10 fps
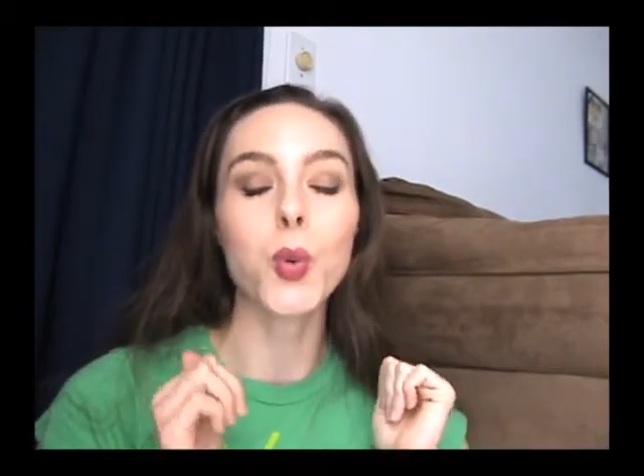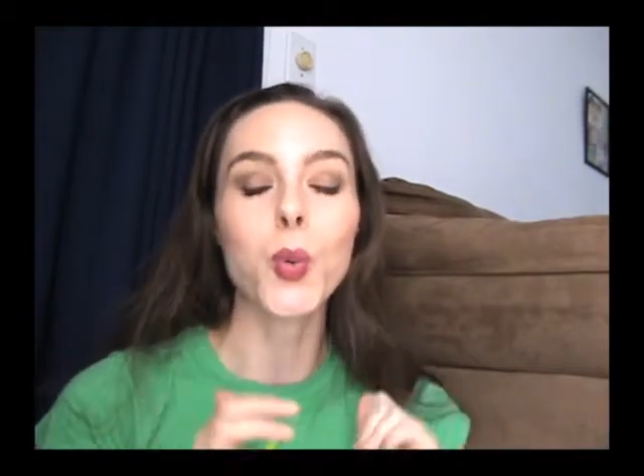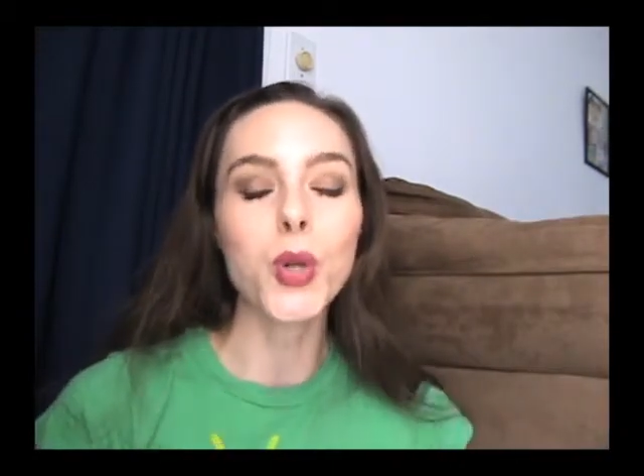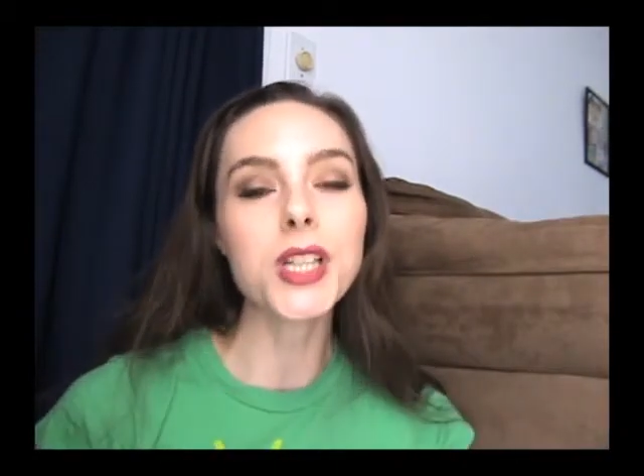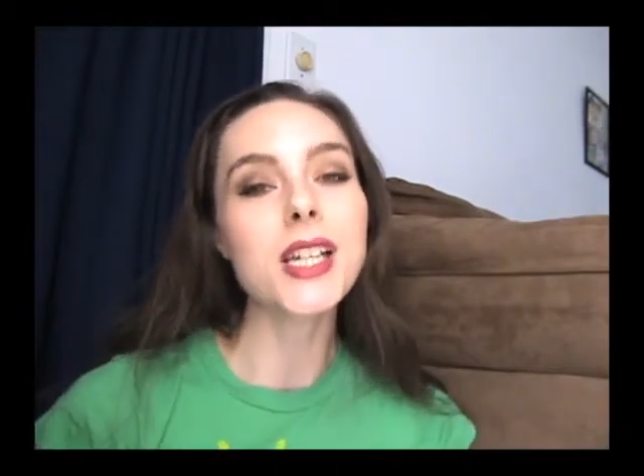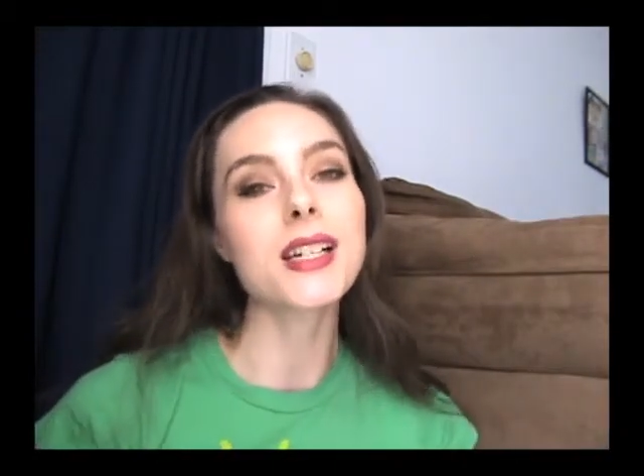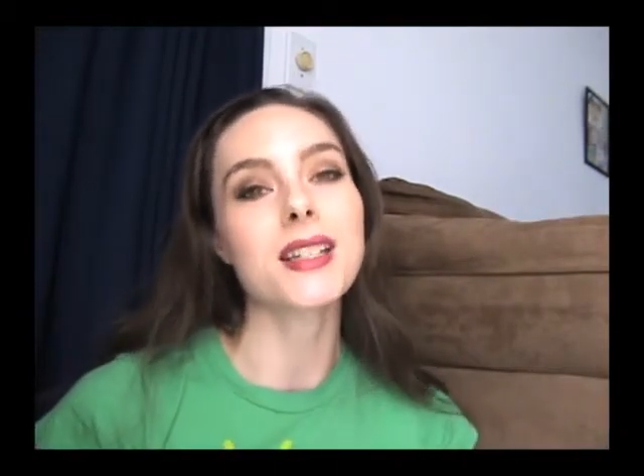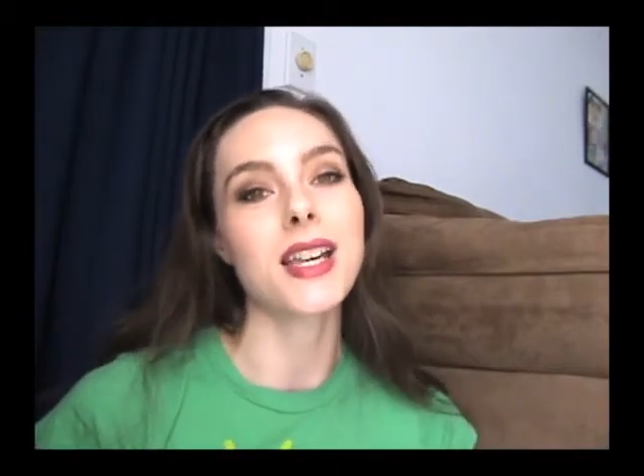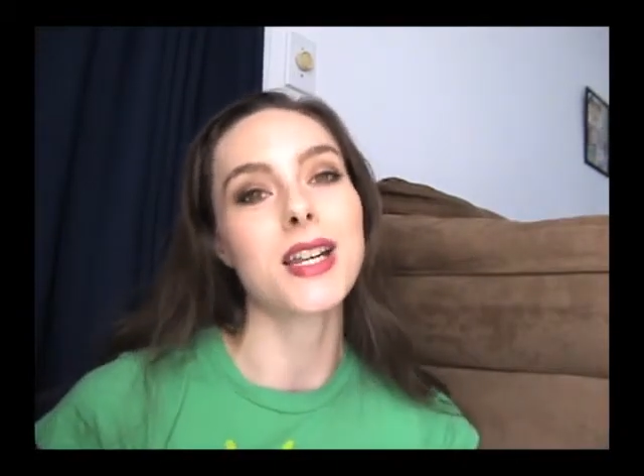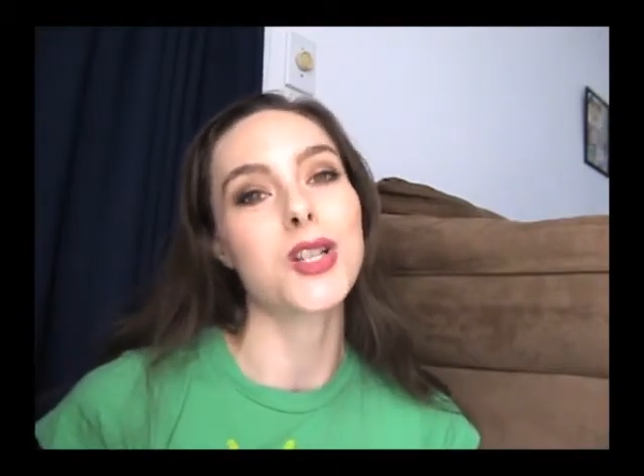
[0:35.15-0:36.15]
really
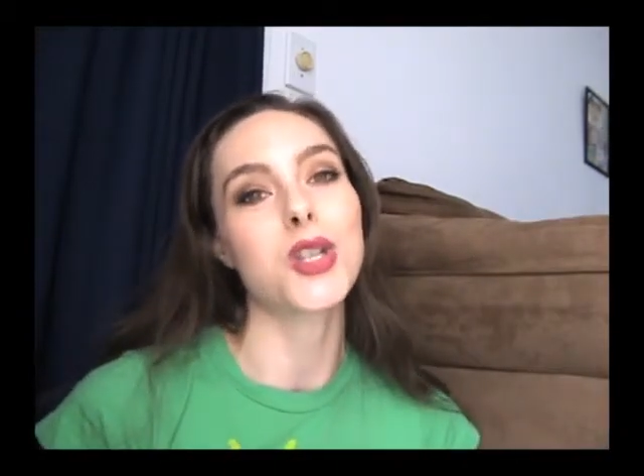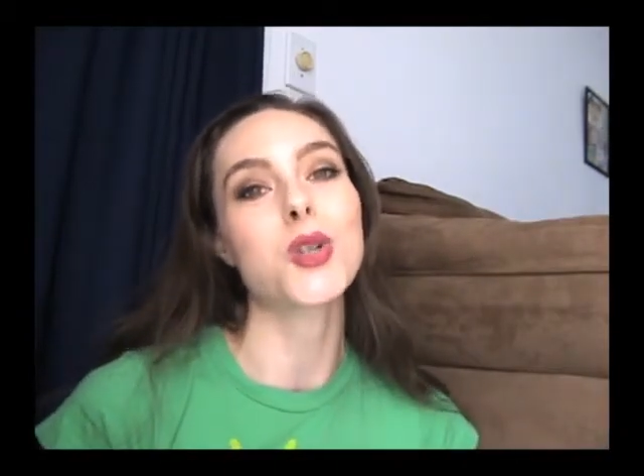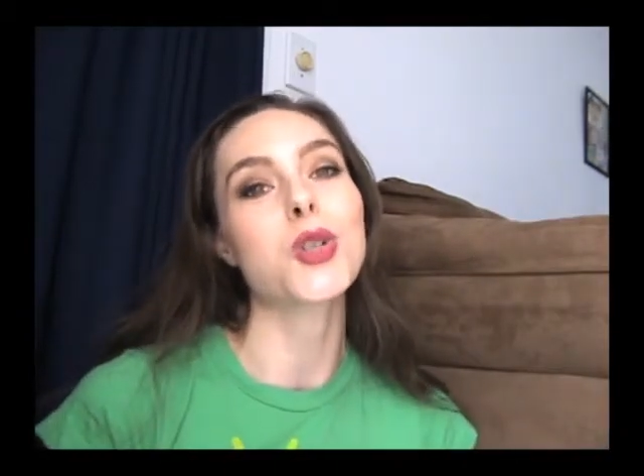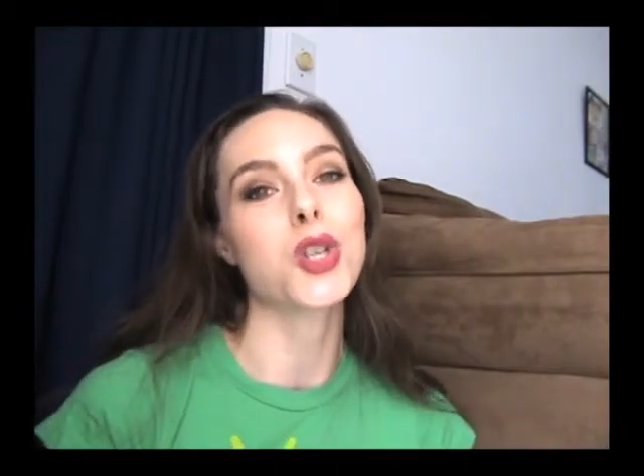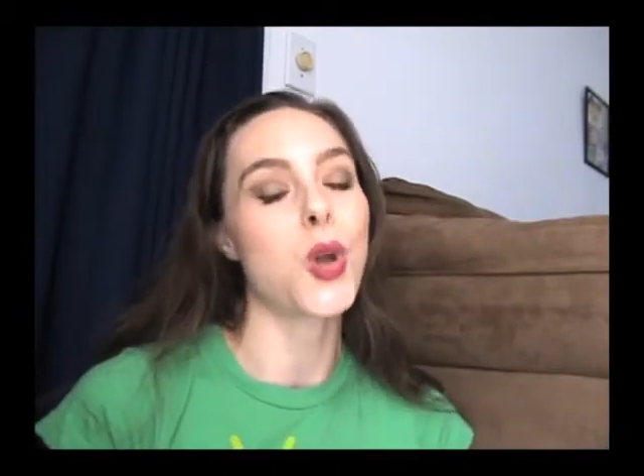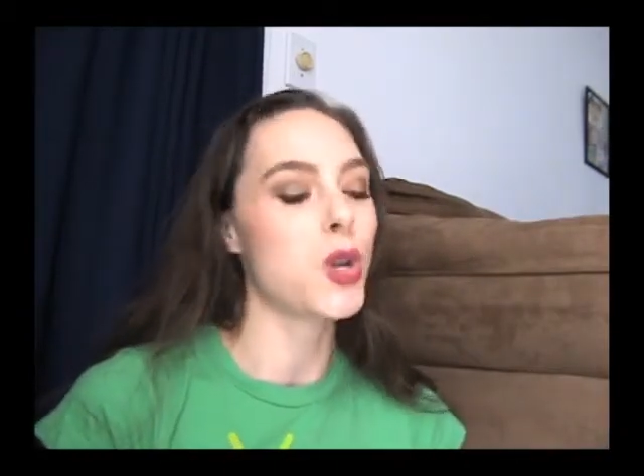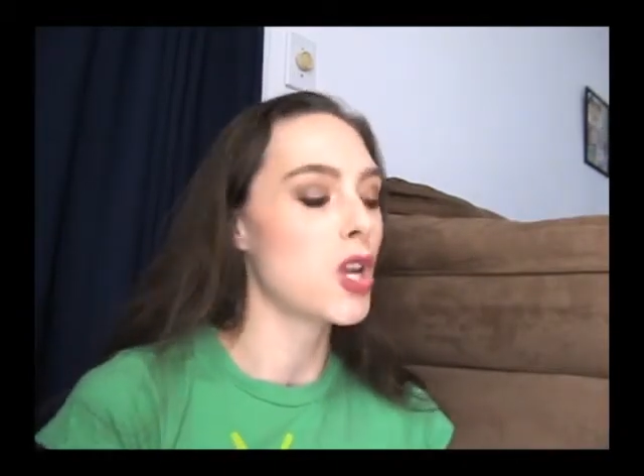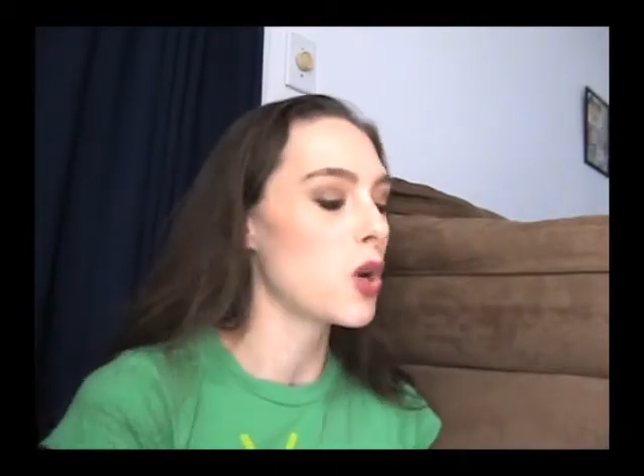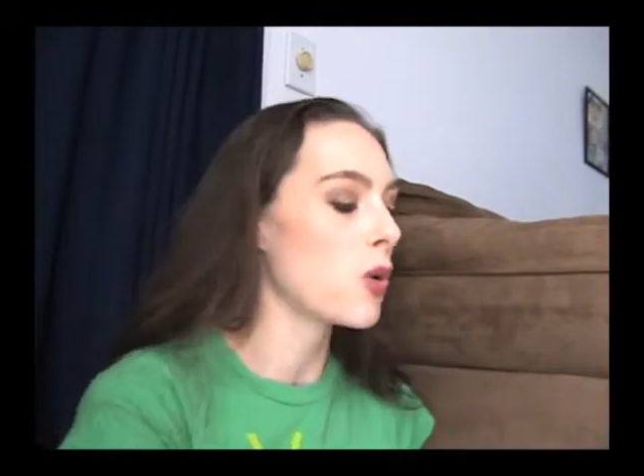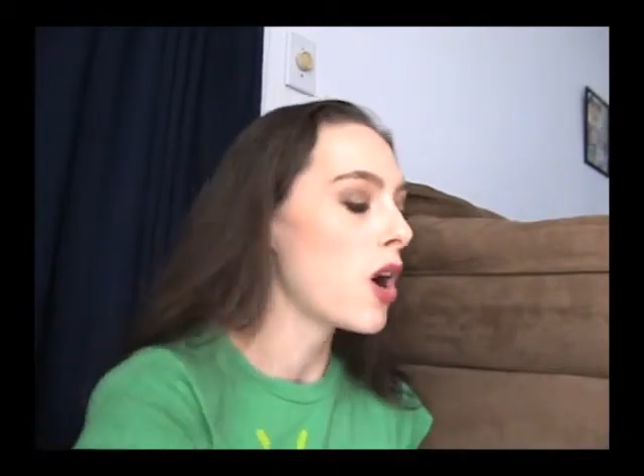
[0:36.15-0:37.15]
excited to show
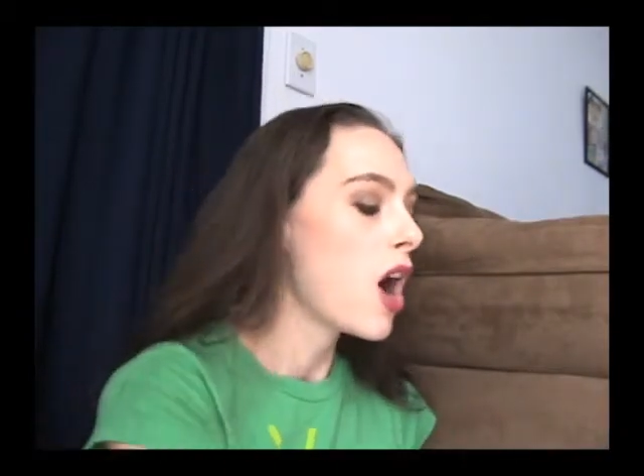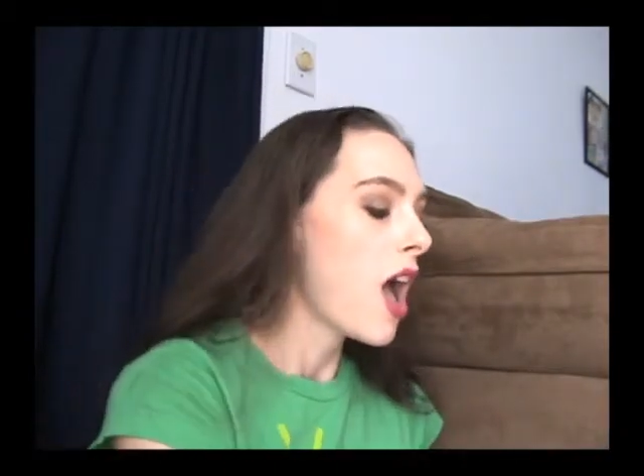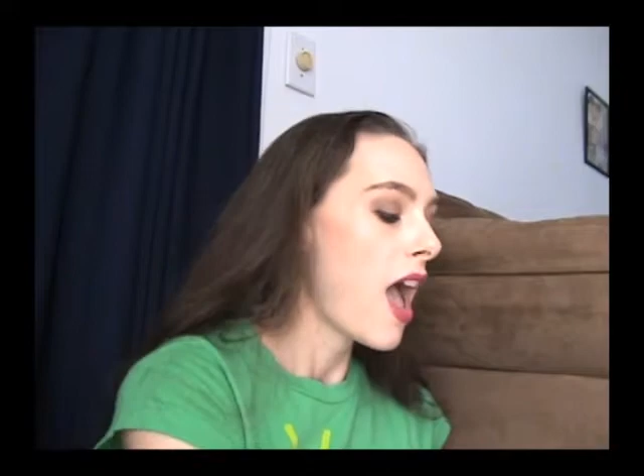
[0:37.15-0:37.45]
you